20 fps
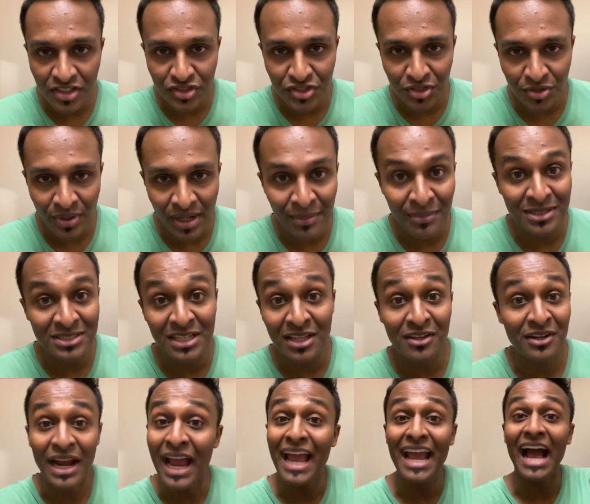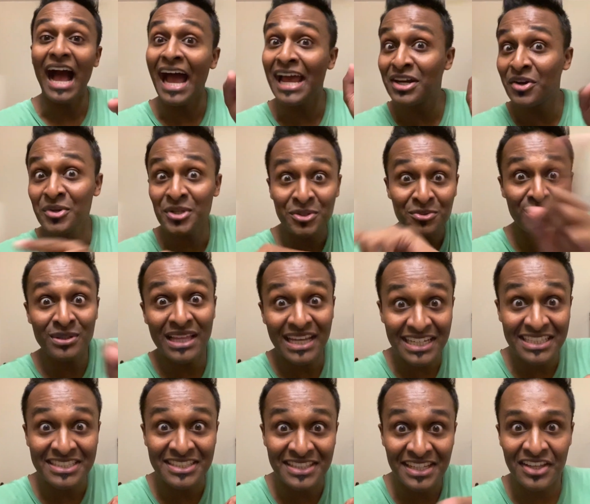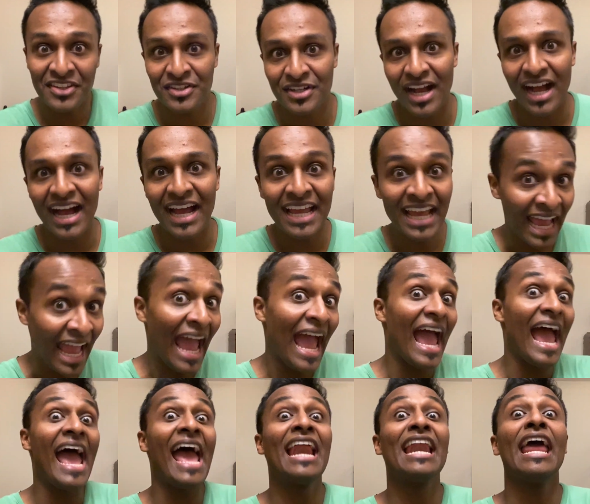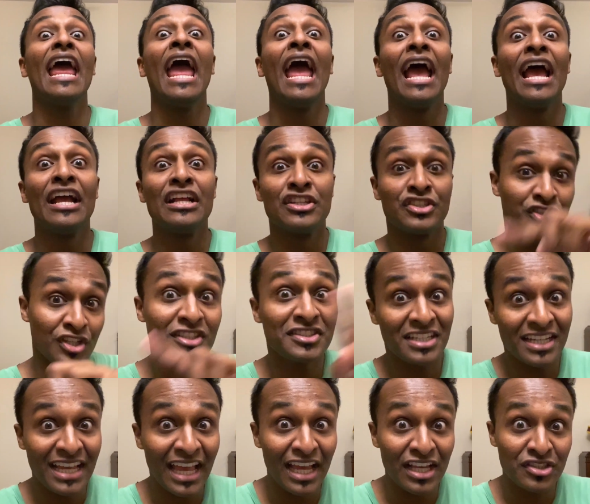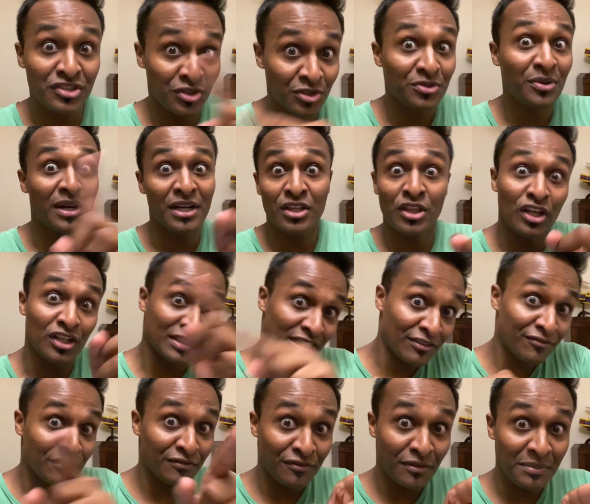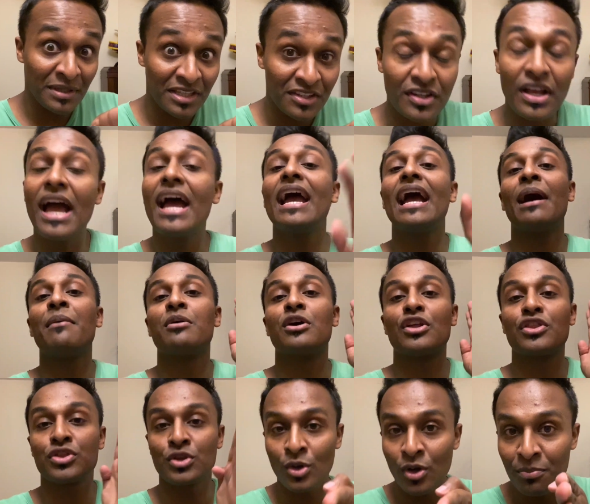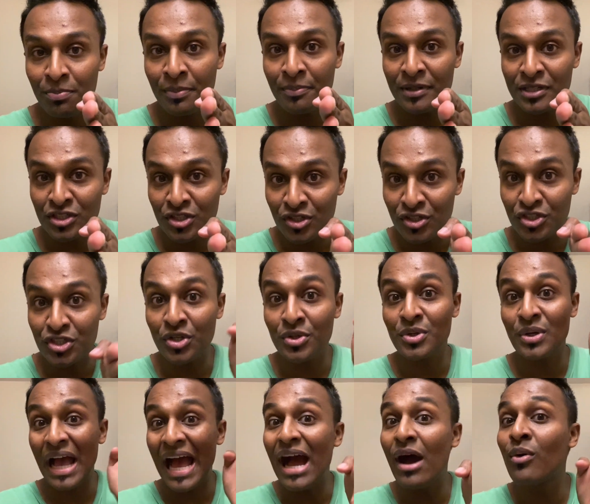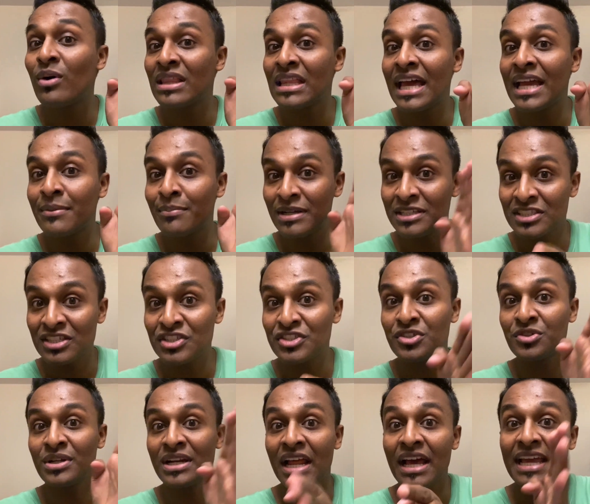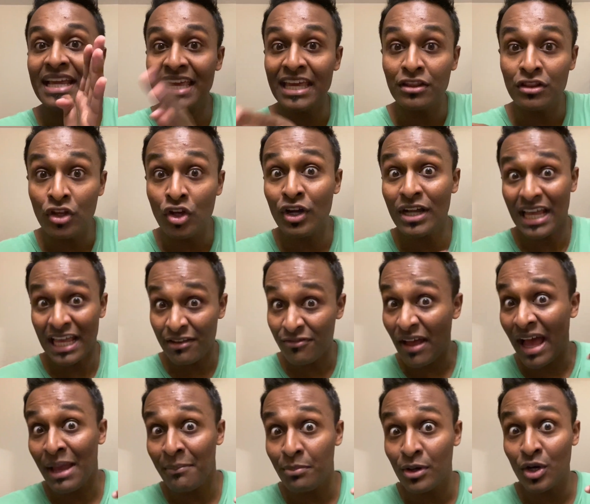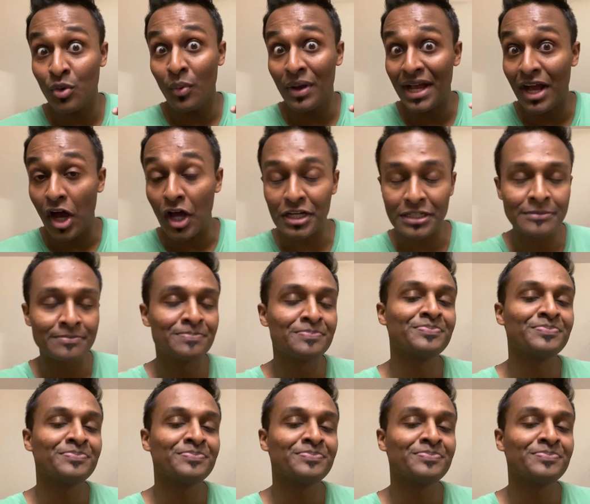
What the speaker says: Instagram and tell her, hey, I know you're related to the other guy, and just in case you're trying to look different from the other guy, I'm going to throw up a picture to show you how alike my sister and I can look if I put a wig on.